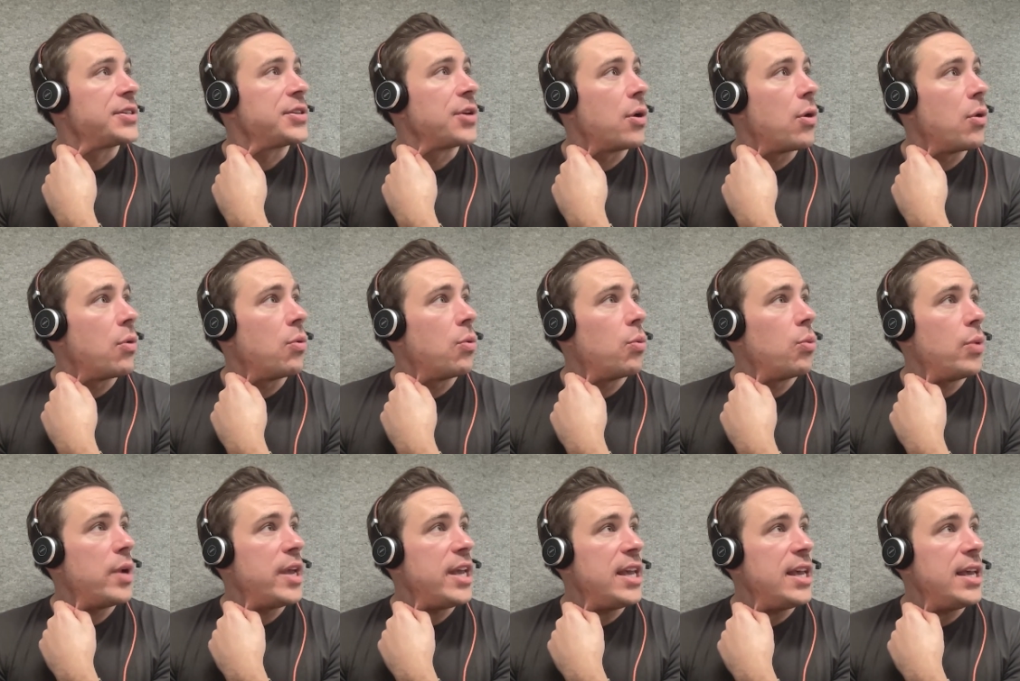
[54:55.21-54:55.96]

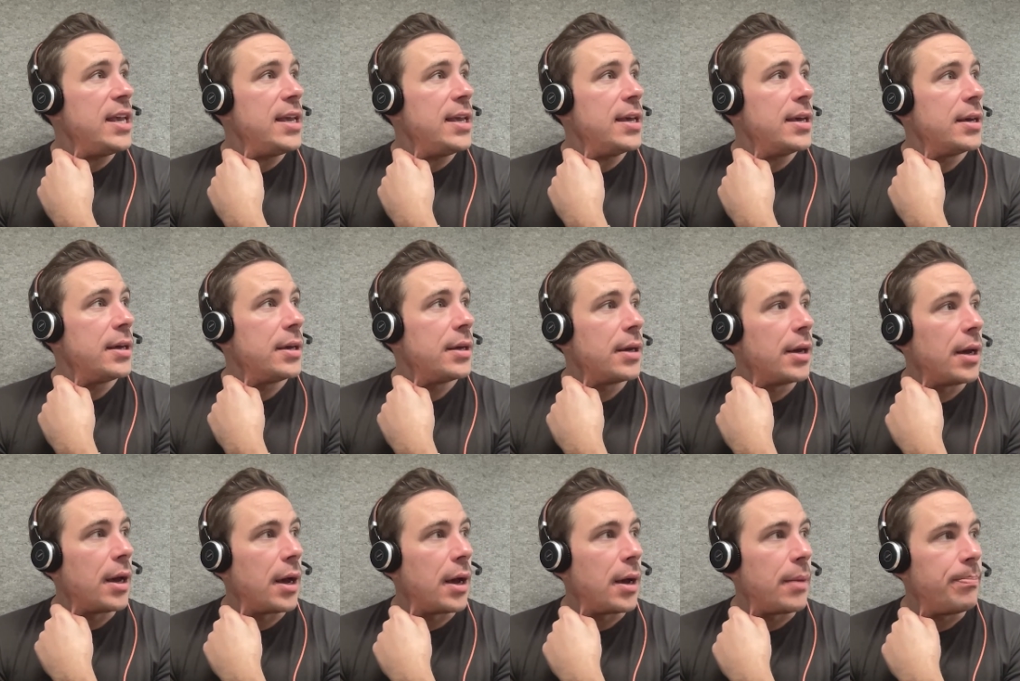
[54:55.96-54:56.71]
So we
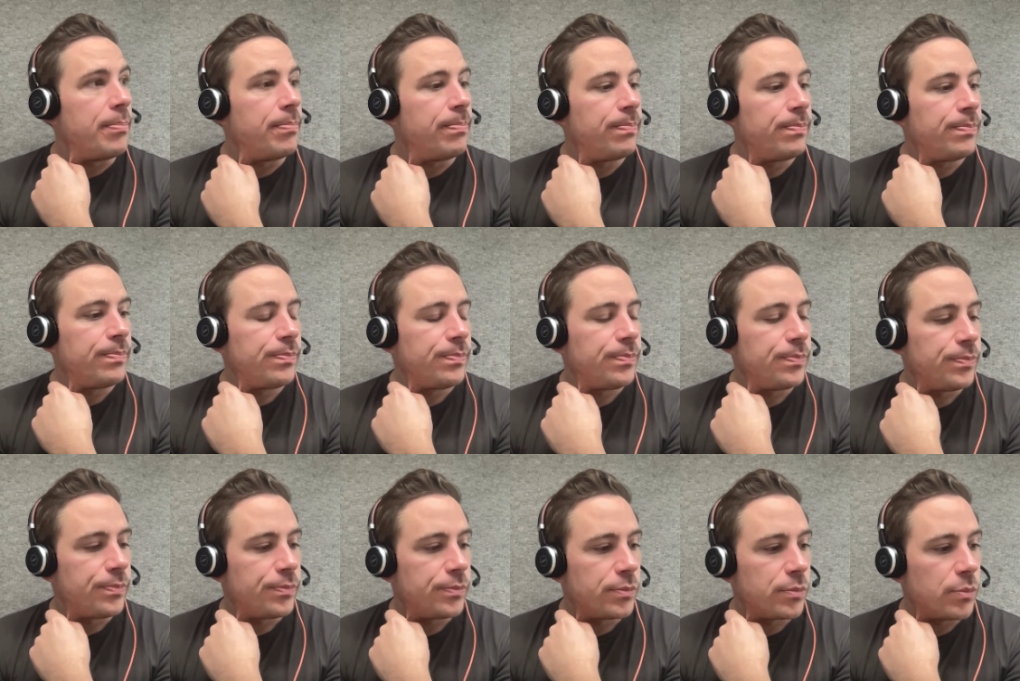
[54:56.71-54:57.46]

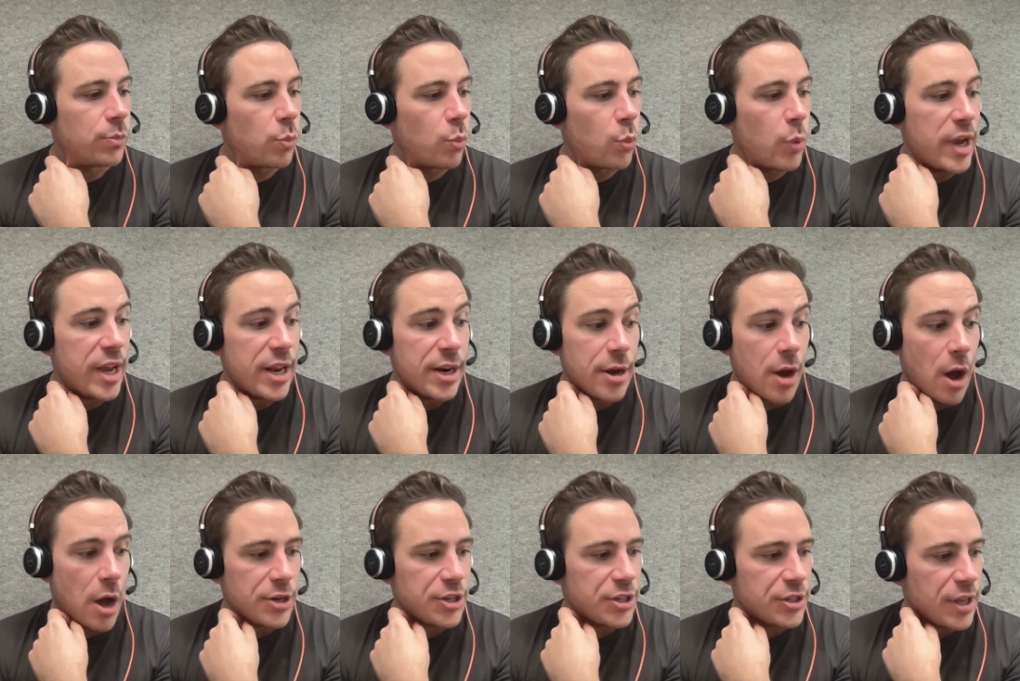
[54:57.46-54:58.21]

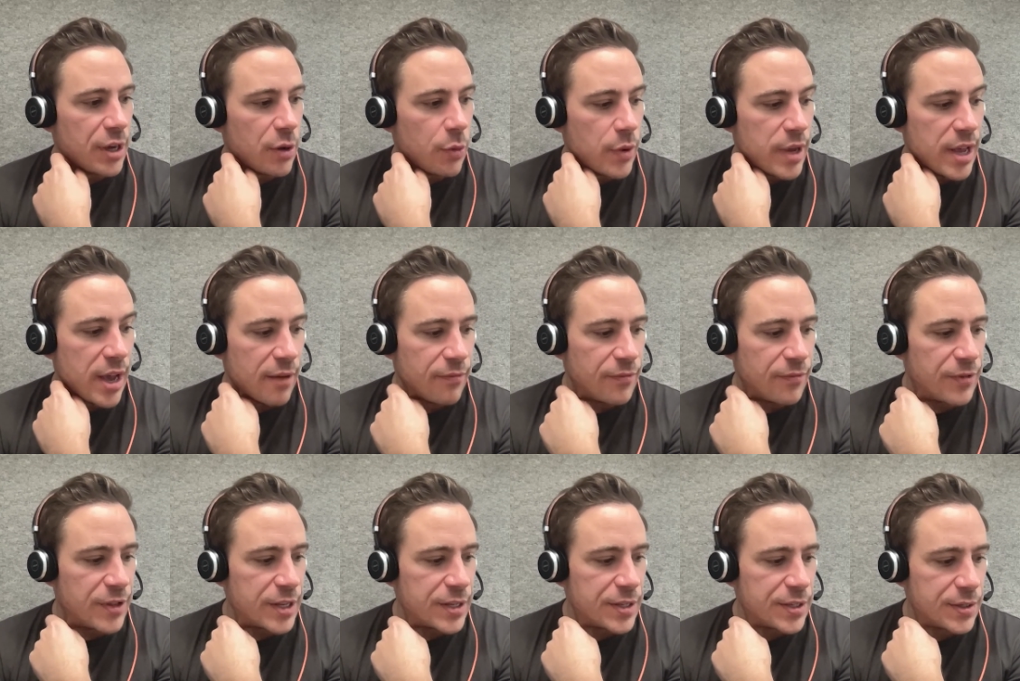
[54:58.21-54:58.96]
at Notch think we
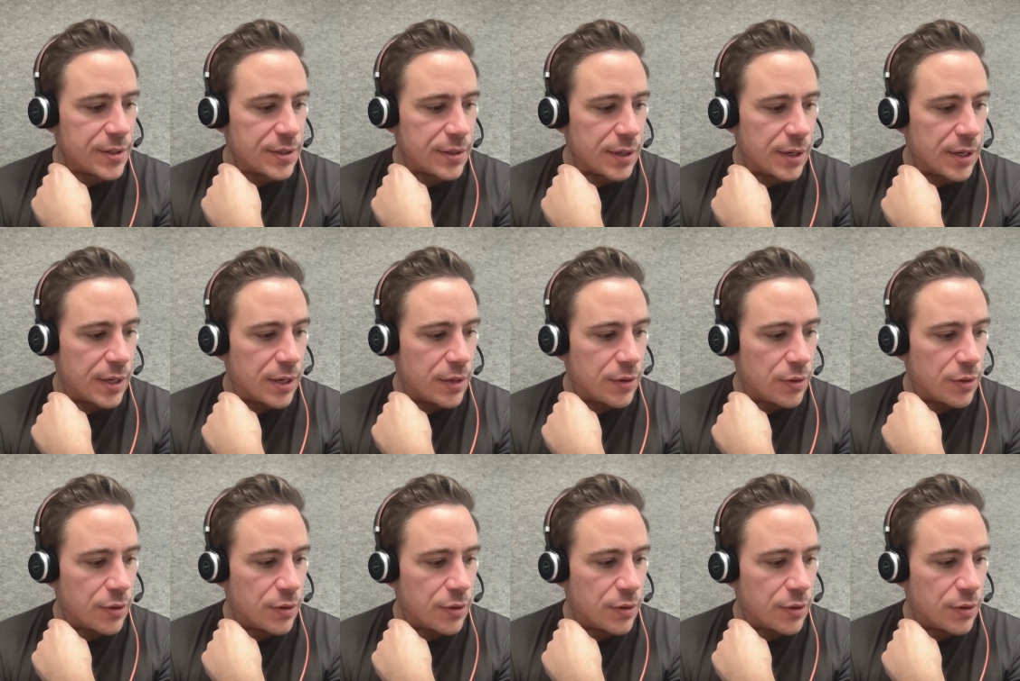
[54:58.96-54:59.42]
have this